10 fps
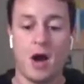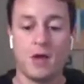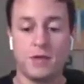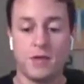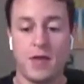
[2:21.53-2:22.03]

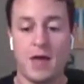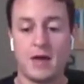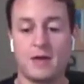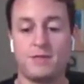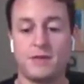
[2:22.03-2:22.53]
Other than
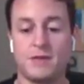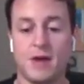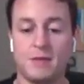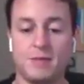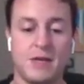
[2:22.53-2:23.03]
that, if it's
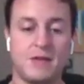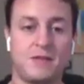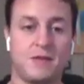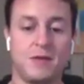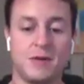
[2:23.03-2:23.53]
not any
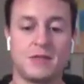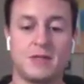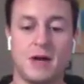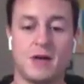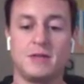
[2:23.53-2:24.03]
serious
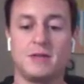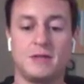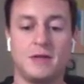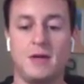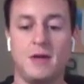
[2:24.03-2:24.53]
signs,
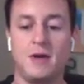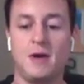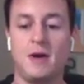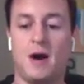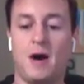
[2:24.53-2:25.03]

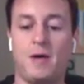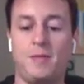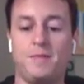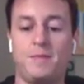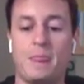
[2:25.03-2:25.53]

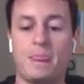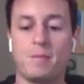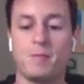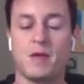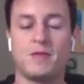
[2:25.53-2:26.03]
um,
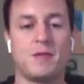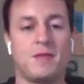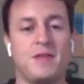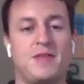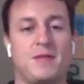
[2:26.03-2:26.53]
if
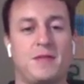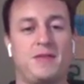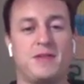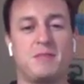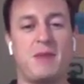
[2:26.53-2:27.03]

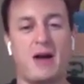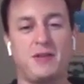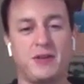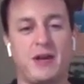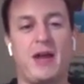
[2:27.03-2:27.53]
it's a
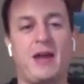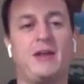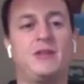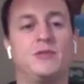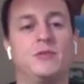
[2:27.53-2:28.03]
milder
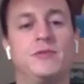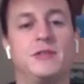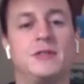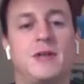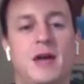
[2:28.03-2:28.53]
case or if
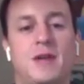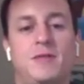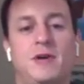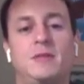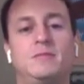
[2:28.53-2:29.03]
it's kind of
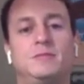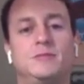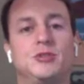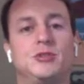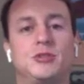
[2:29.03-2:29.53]

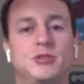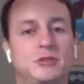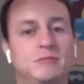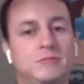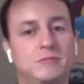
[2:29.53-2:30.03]
just
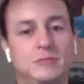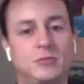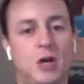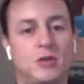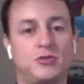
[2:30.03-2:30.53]

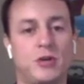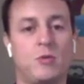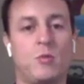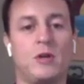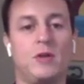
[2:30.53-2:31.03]

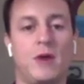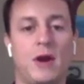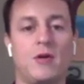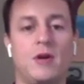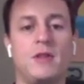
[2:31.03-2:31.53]
concentrated in one little
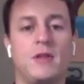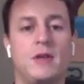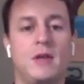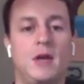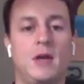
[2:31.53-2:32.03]
area,
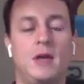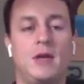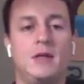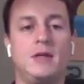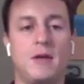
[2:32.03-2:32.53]
then
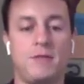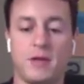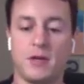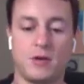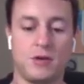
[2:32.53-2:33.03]

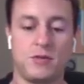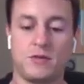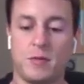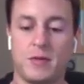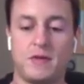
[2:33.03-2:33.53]
definitely you could use
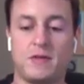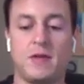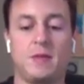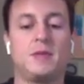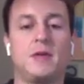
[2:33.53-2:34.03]
some of these
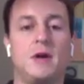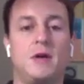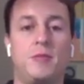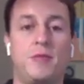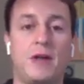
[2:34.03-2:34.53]
tips
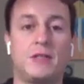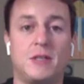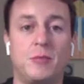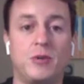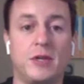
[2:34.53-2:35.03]
and provide
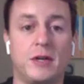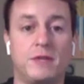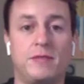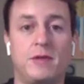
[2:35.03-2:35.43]
some relief.